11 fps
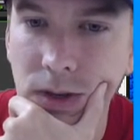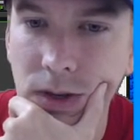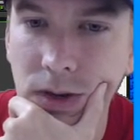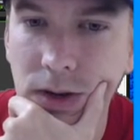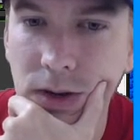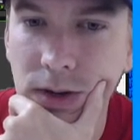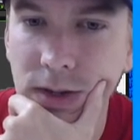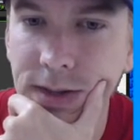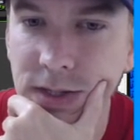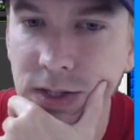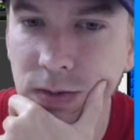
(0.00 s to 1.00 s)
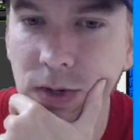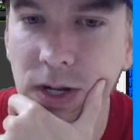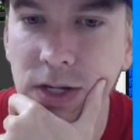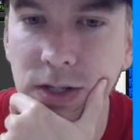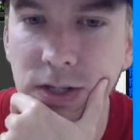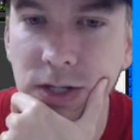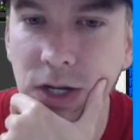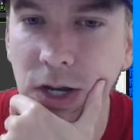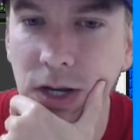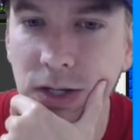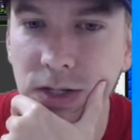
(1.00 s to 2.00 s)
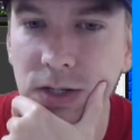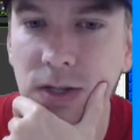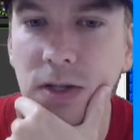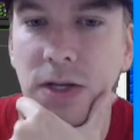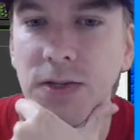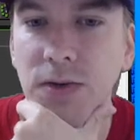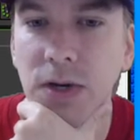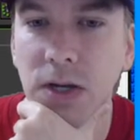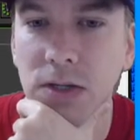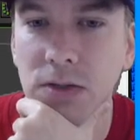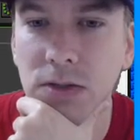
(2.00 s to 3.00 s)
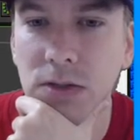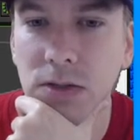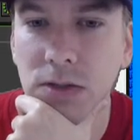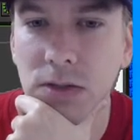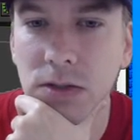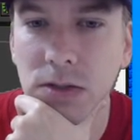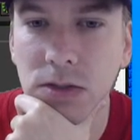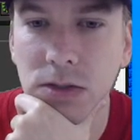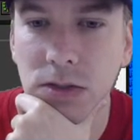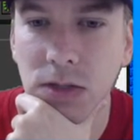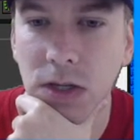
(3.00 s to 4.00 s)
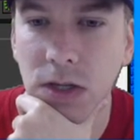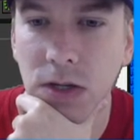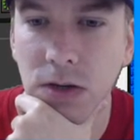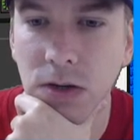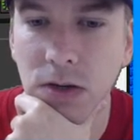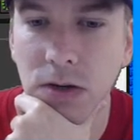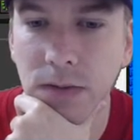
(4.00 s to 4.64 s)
And this is what actually changes the laser angle here.